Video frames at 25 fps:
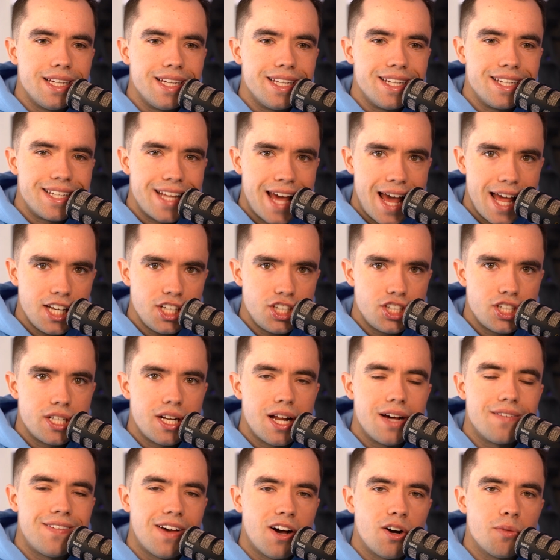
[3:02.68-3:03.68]
intention
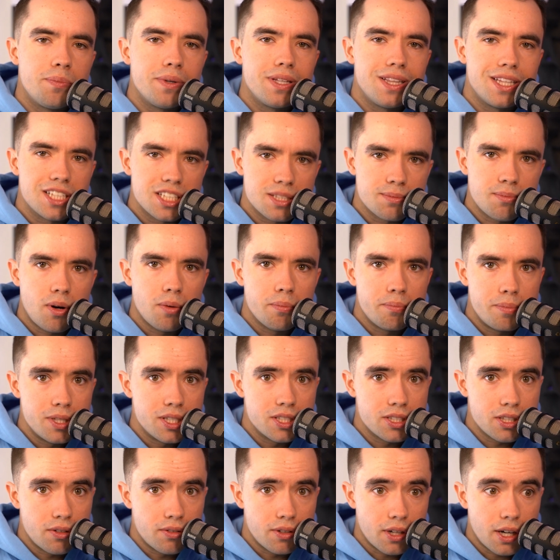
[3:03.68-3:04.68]
of helping the small
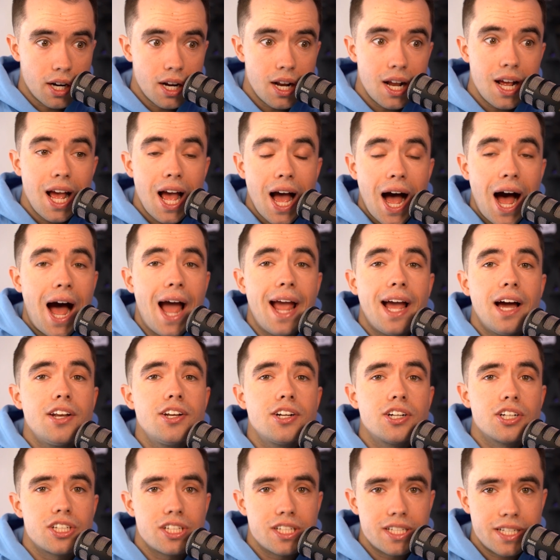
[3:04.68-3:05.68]
business owner. I
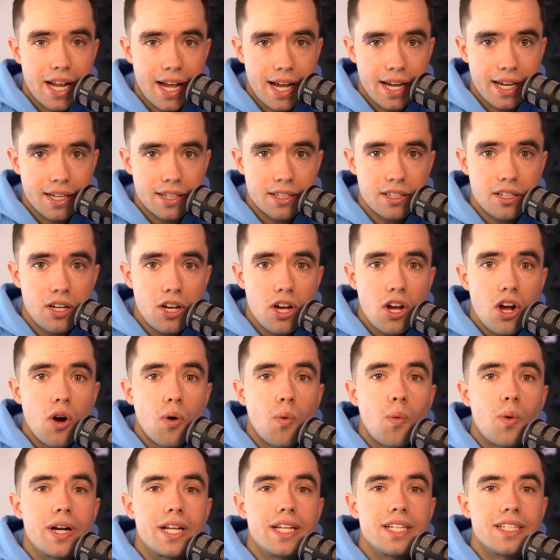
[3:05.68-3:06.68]
understand
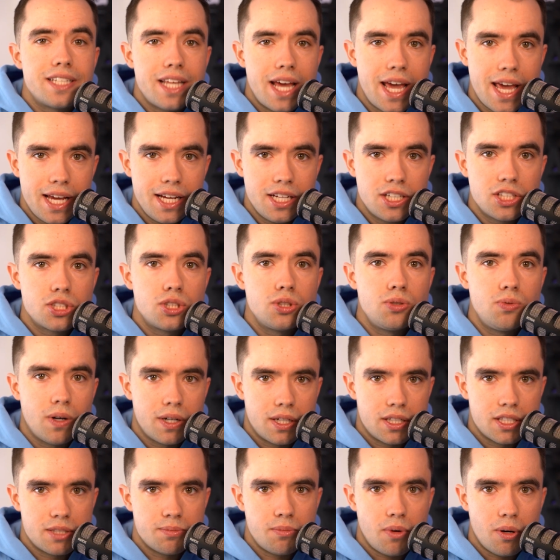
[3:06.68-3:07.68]
what it takes to run
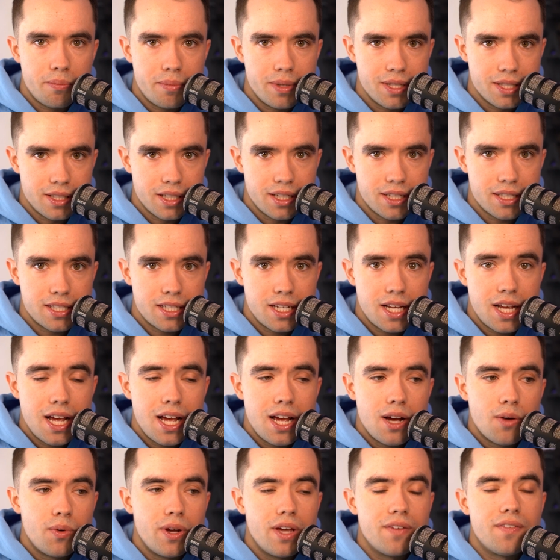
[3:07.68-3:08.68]
a small business.
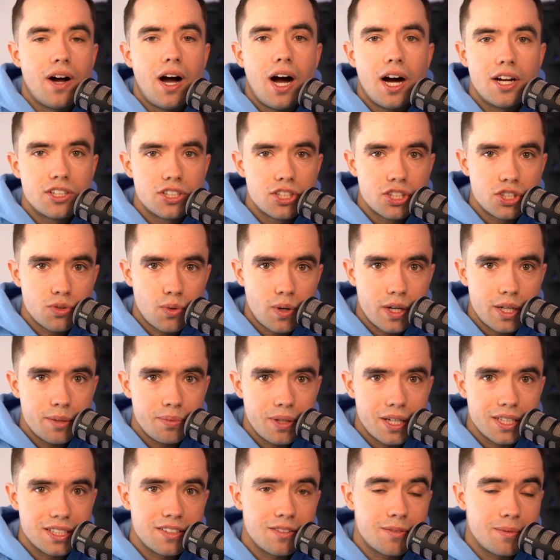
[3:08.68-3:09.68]
We have 120
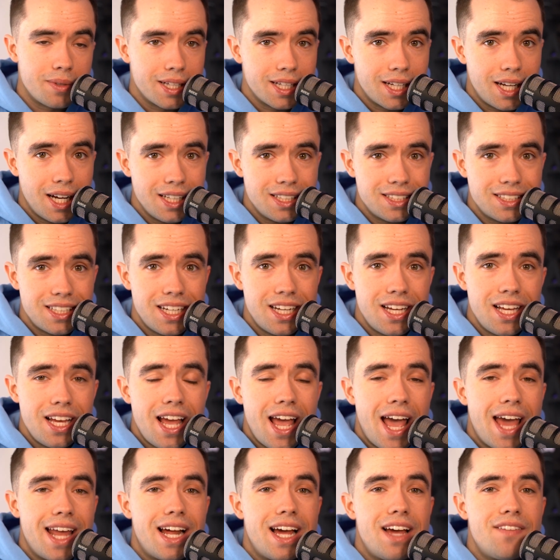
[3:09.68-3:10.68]
plus of them at Augusta,
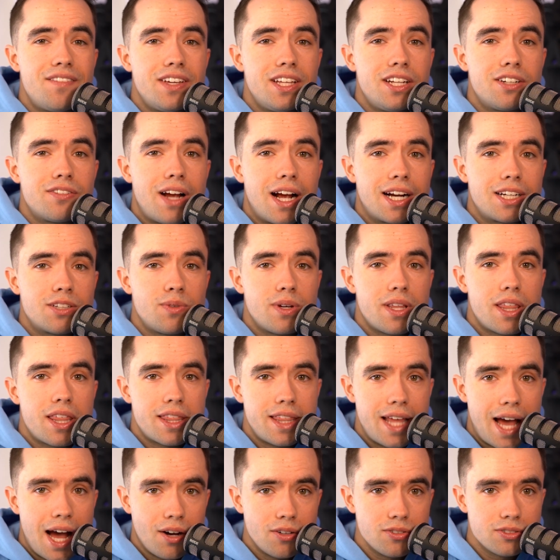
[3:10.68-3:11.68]
and I have interacted with
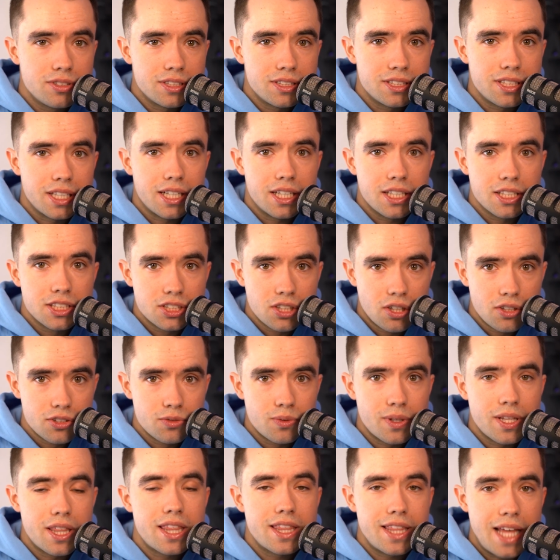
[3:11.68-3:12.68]
thousands and consulted
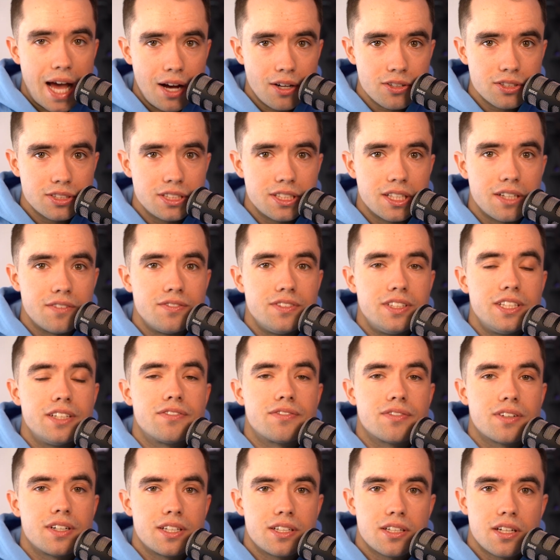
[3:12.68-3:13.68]
with thousands of
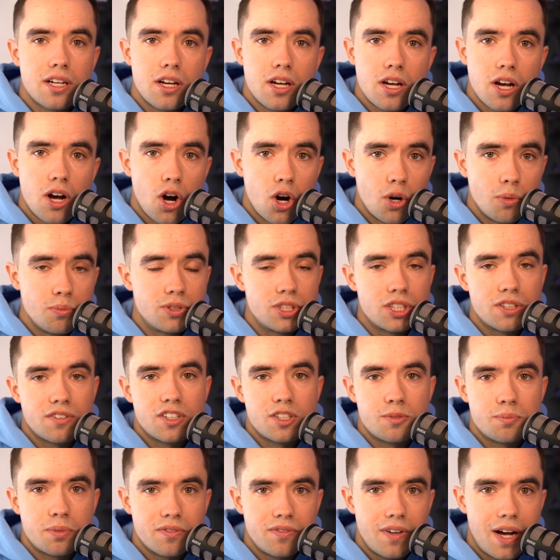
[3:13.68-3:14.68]
different home
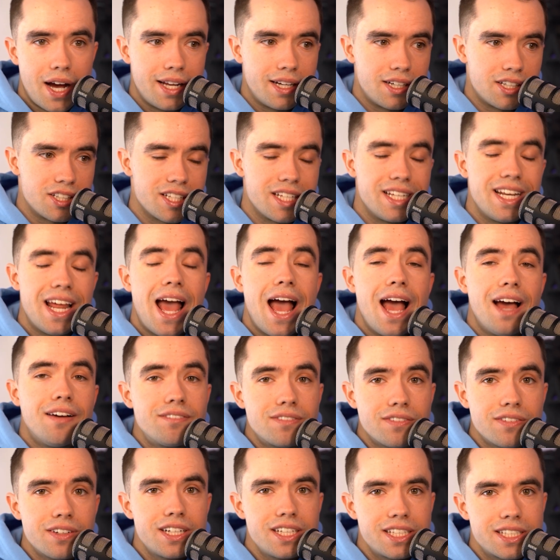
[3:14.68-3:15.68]
service providers in
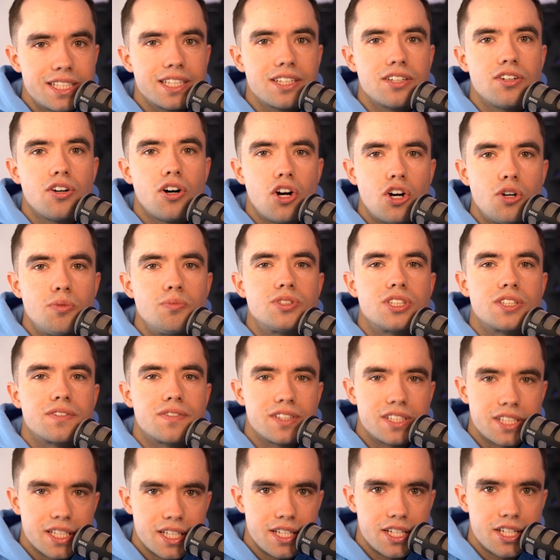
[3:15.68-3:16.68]
every single home
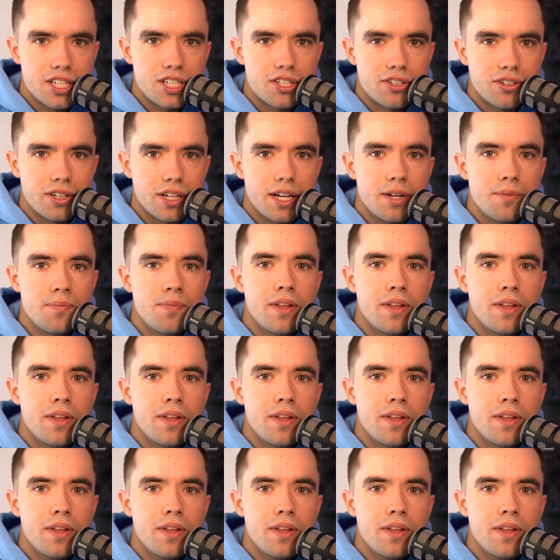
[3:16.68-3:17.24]
service industry.